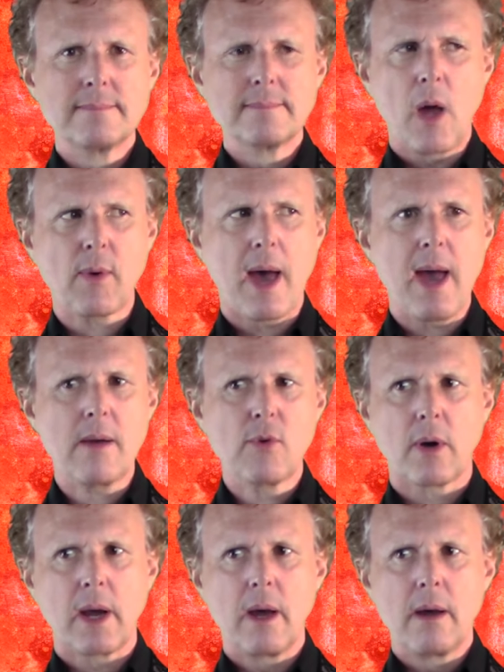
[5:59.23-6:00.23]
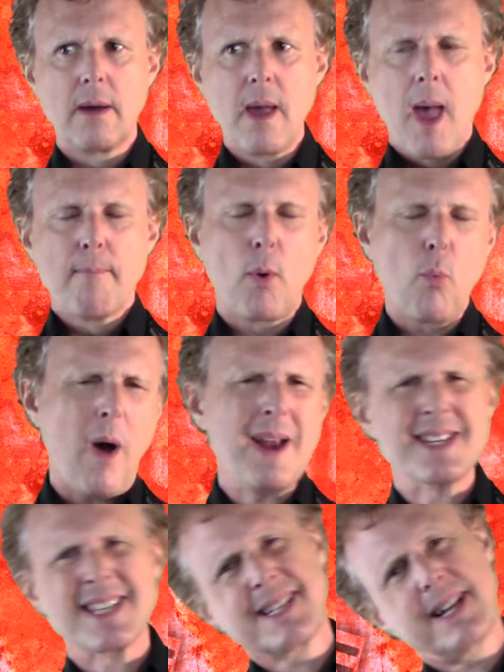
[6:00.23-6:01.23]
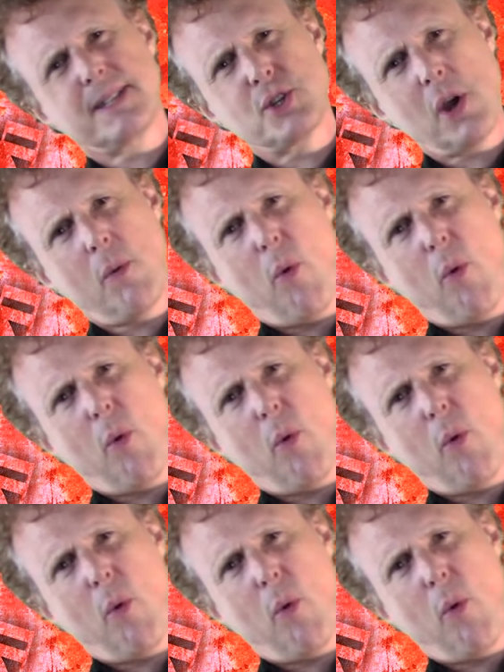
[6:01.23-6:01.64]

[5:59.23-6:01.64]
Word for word: Okay, got it. But why does the conductor show